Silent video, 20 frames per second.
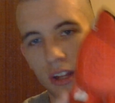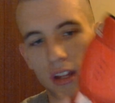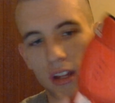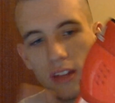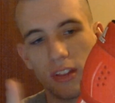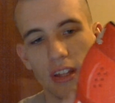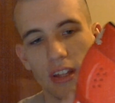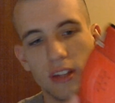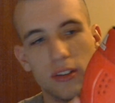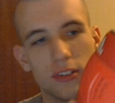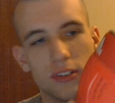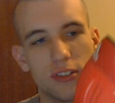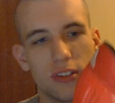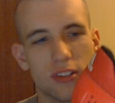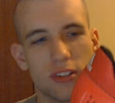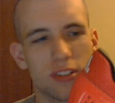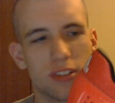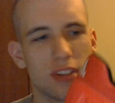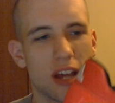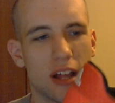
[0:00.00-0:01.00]
The heel's
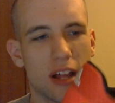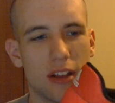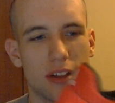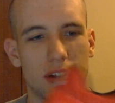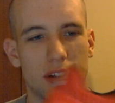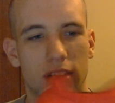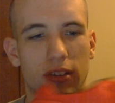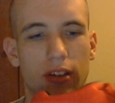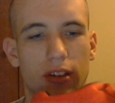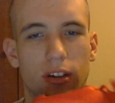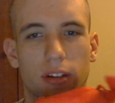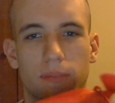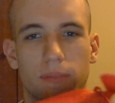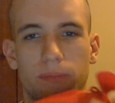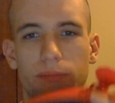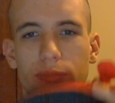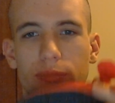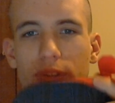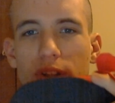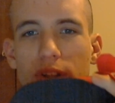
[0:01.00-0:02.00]
still solid,
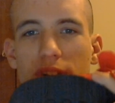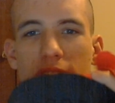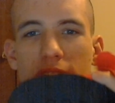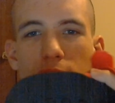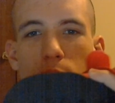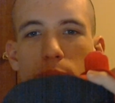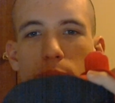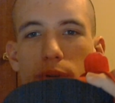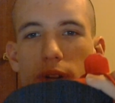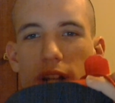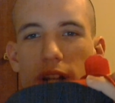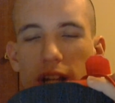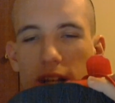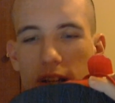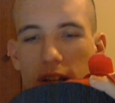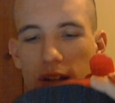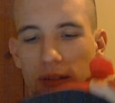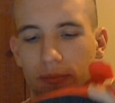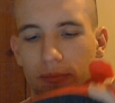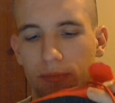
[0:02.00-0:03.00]
the neoprene